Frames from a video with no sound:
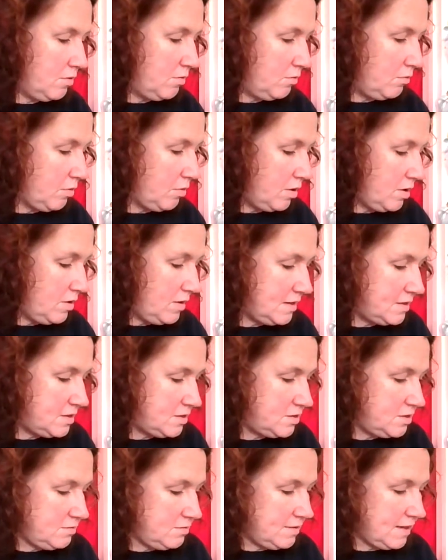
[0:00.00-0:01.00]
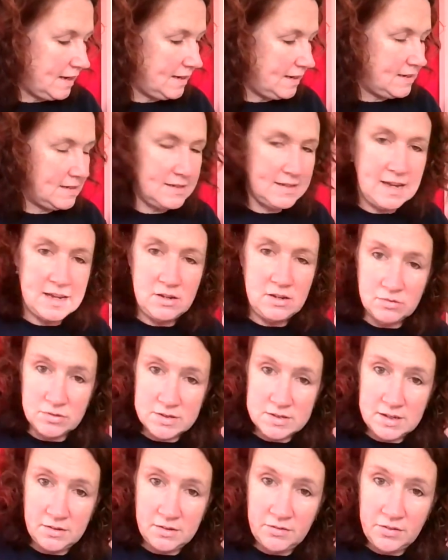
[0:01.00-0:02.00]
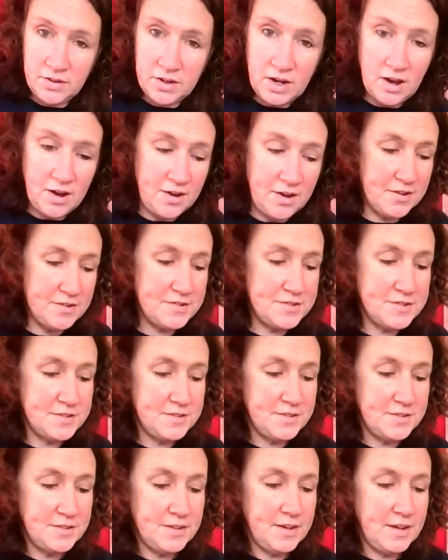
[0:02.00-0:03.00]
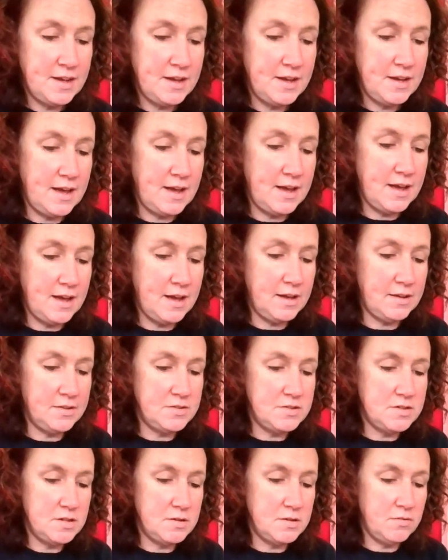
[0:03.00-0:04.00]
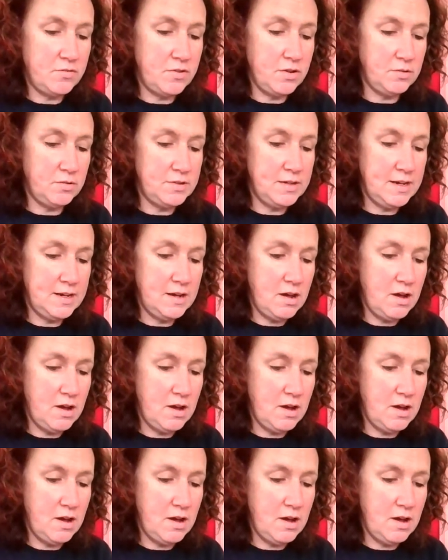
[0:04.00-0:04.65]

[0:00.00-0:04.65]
what you need to do then is take your silver card and fold it in